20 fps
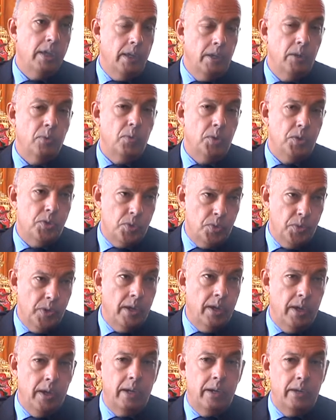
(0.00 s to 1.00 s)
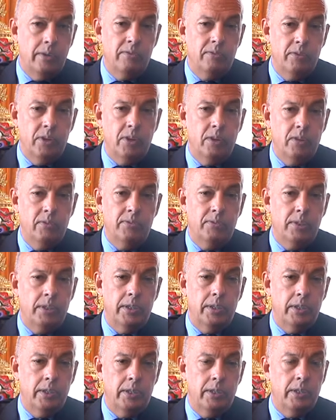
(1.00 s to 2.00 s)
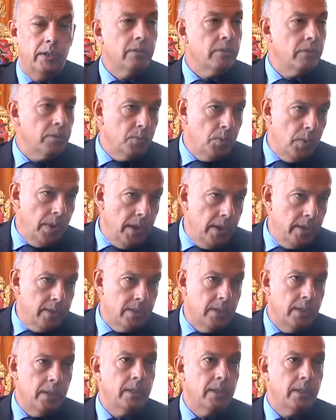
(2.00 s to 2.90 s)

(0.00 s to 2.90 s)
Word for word: in which we are involved in, in earthquakes, earthquakes.